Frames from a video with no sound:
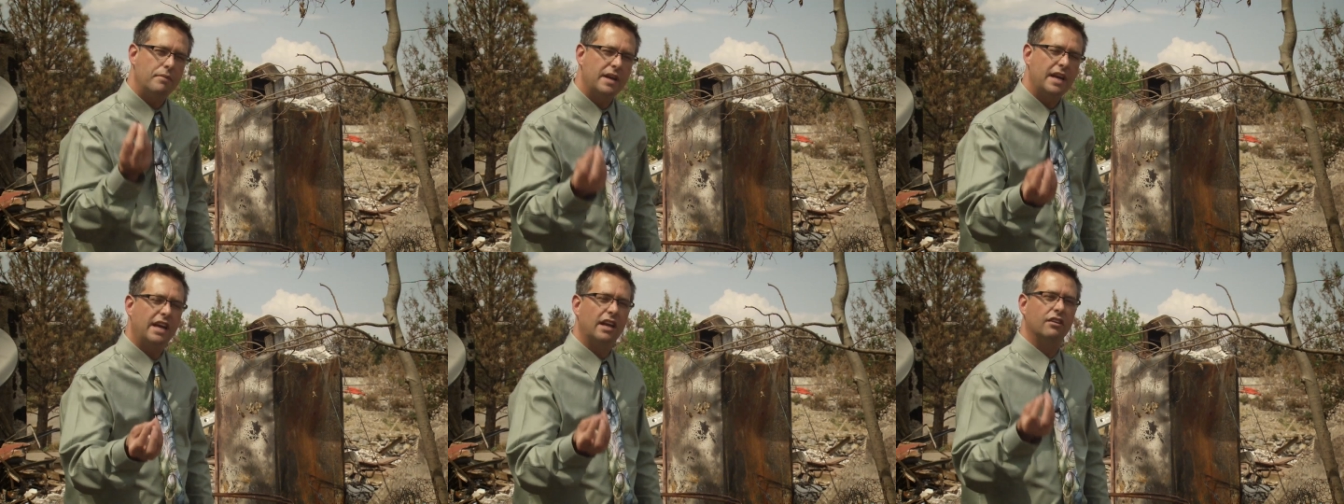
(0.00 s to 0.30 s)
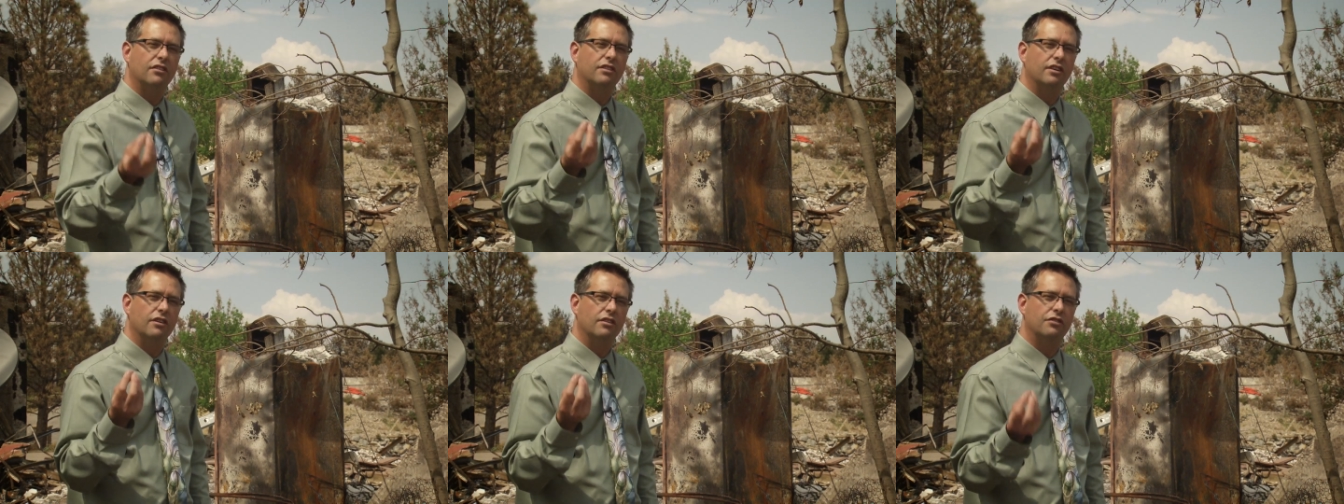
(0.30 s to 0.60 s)

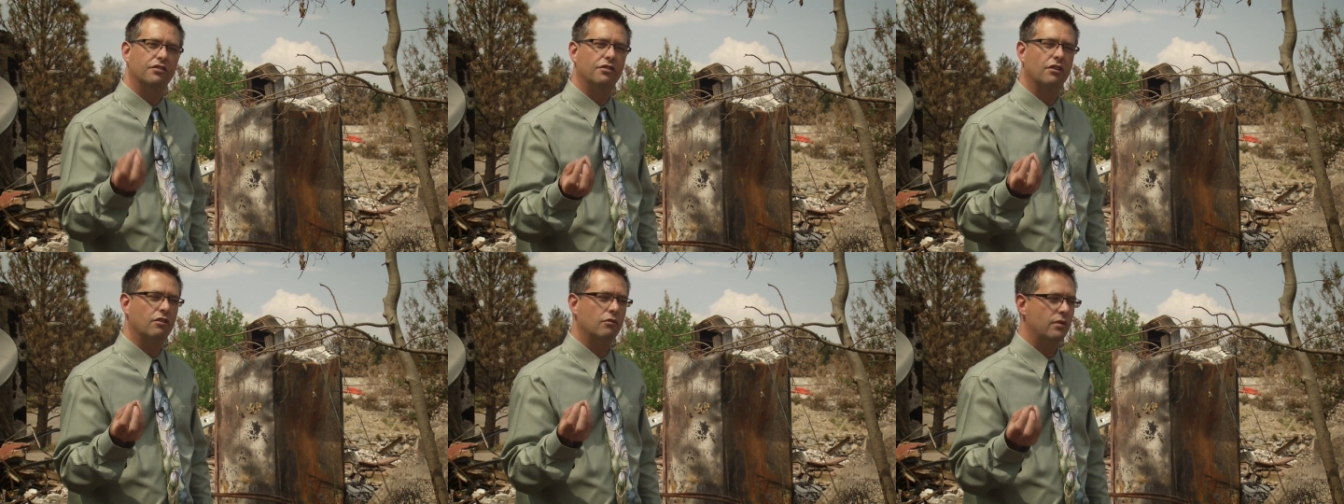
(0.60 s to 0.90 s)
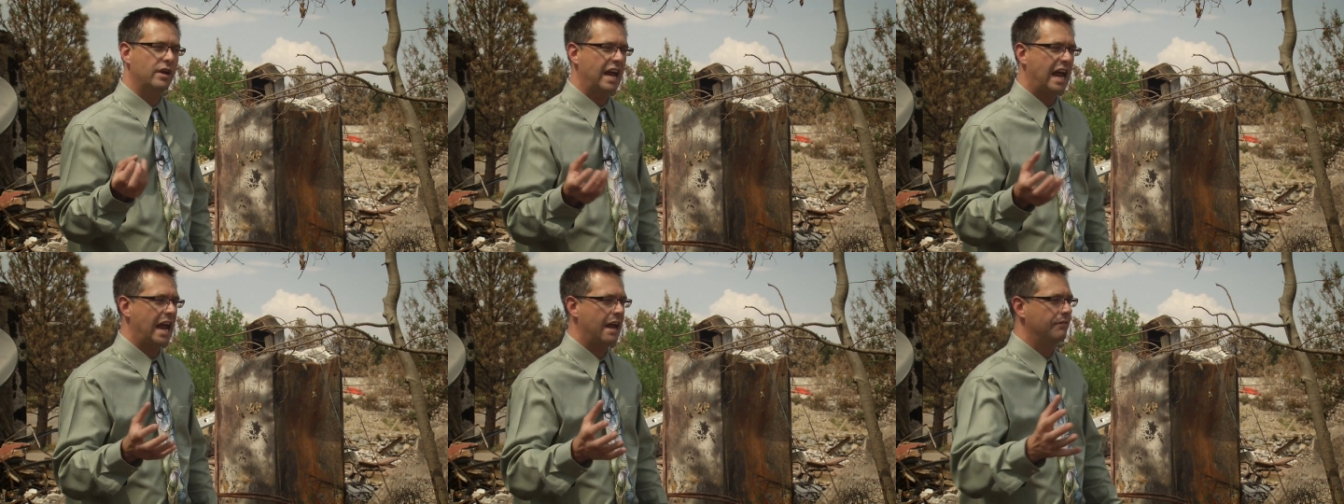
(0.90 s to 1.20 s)
biggest concern
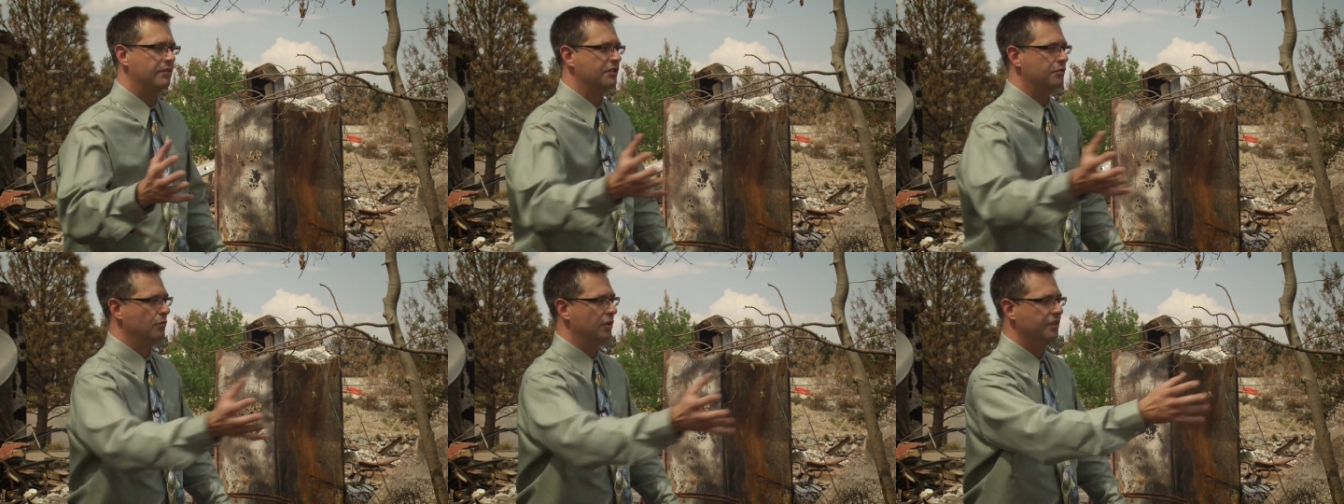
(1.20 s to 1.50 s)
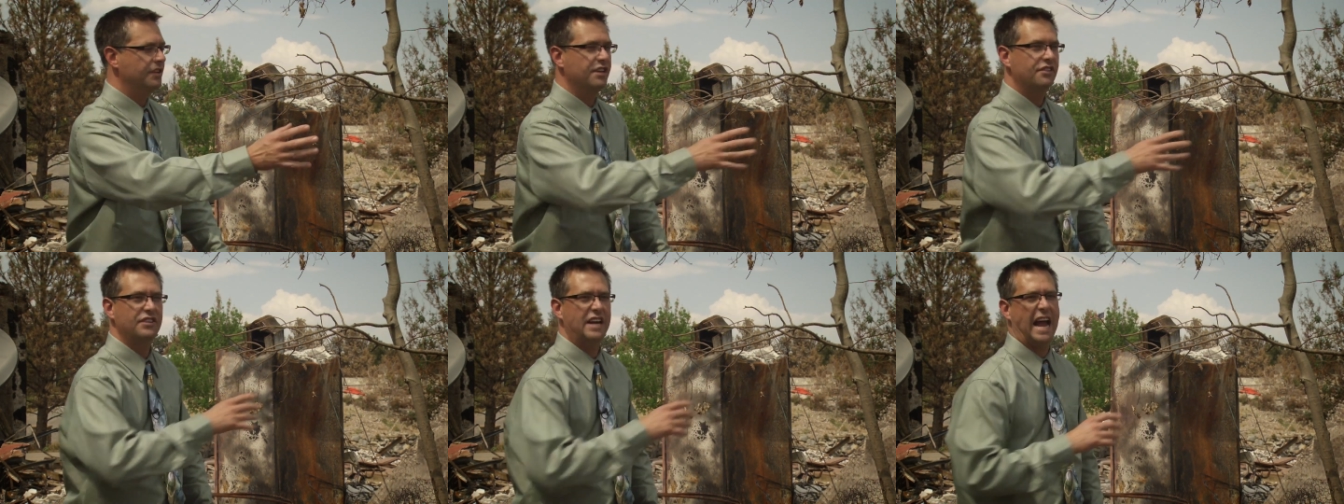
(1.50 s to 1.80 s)
we have is
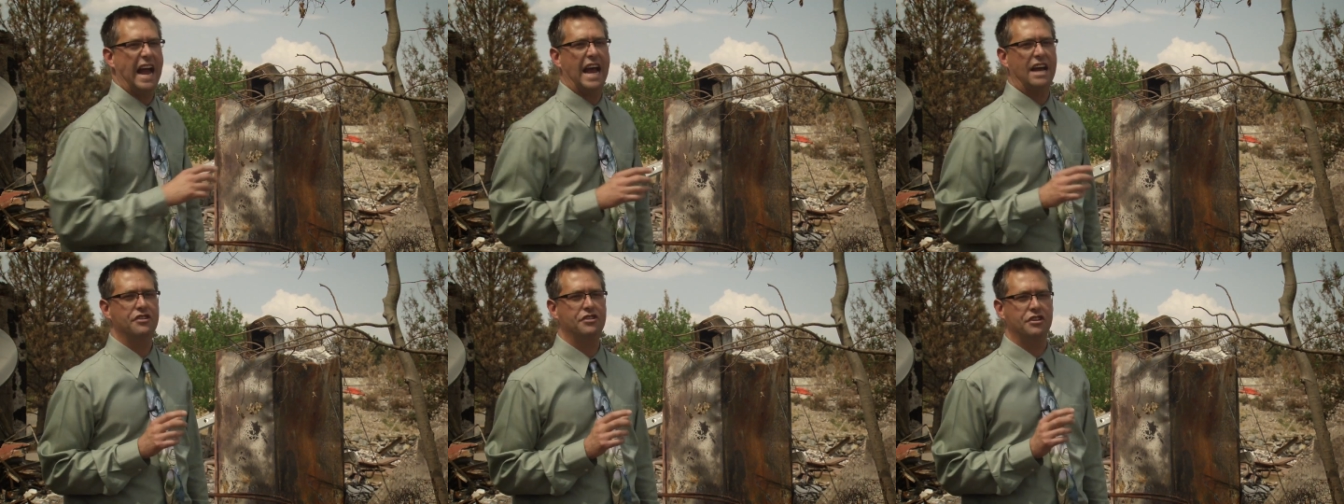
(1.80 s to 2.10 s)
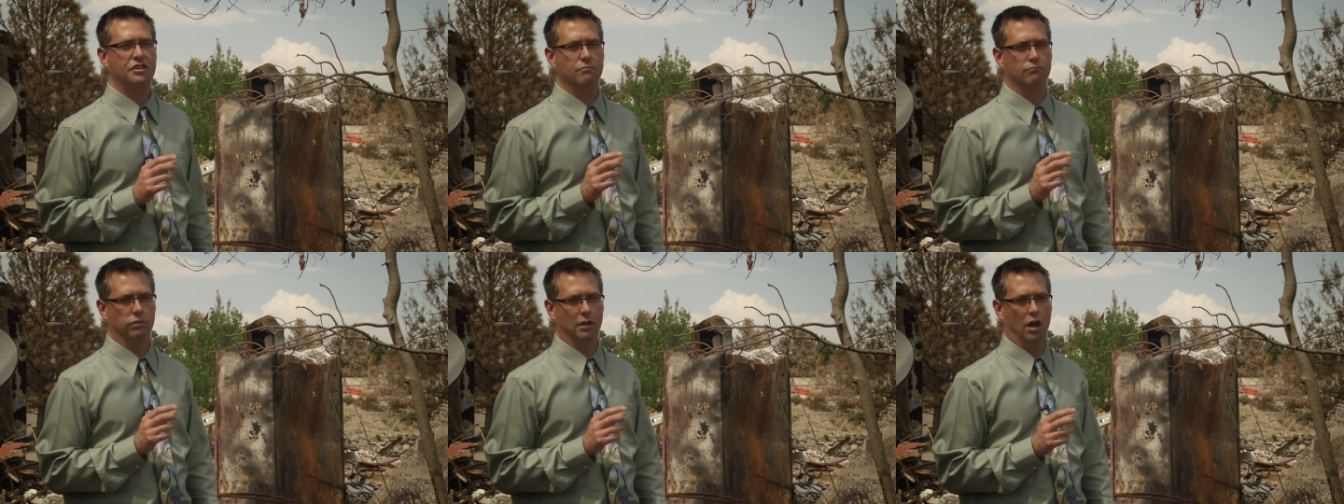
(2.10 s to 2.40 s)
when this ash
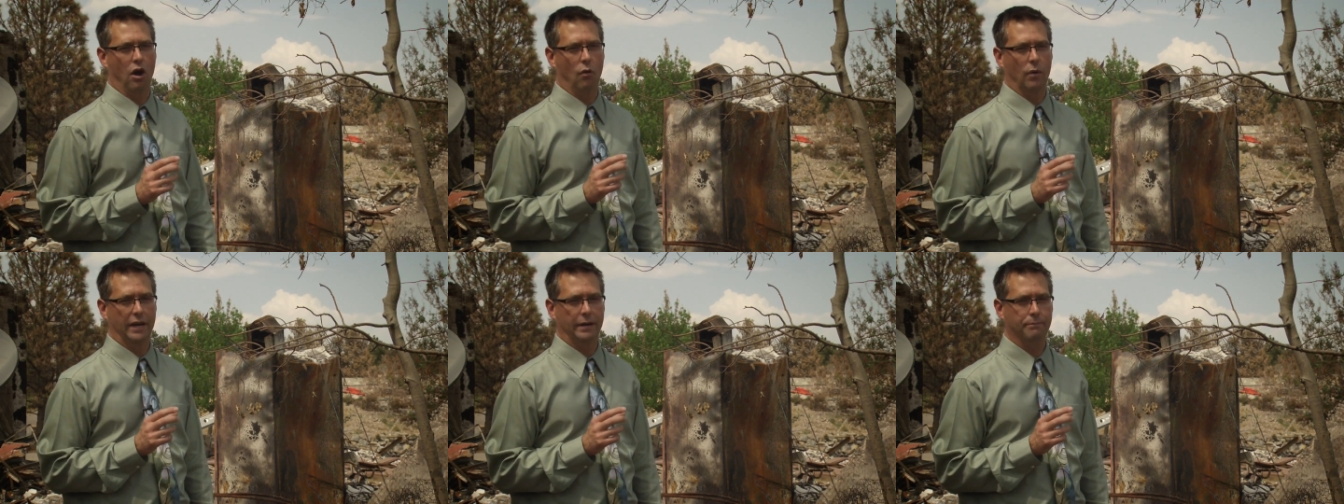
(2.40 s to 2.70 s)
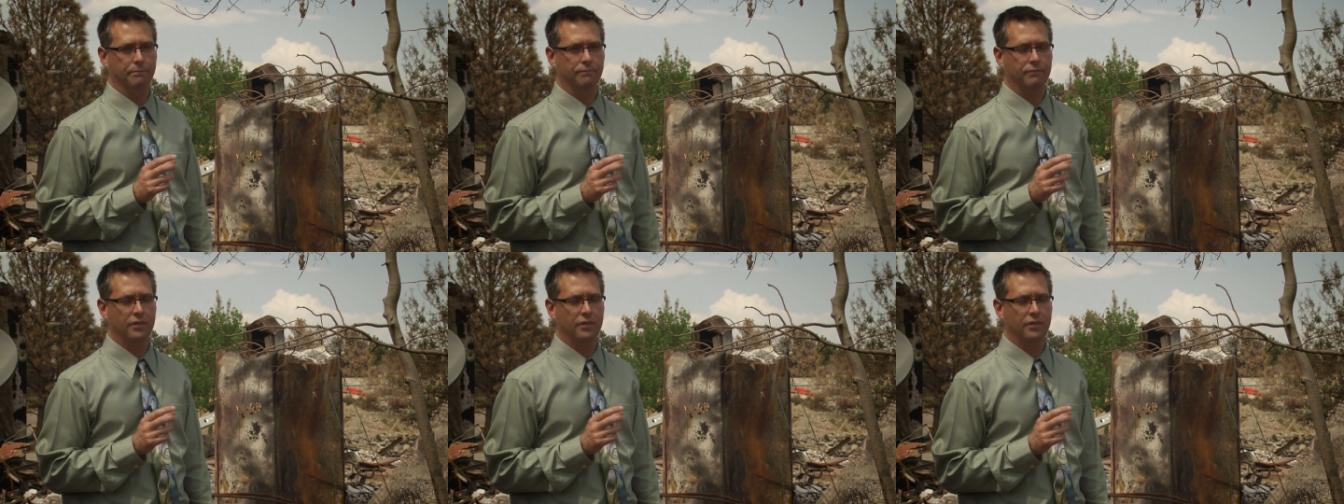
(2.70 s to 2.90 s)
is blowing.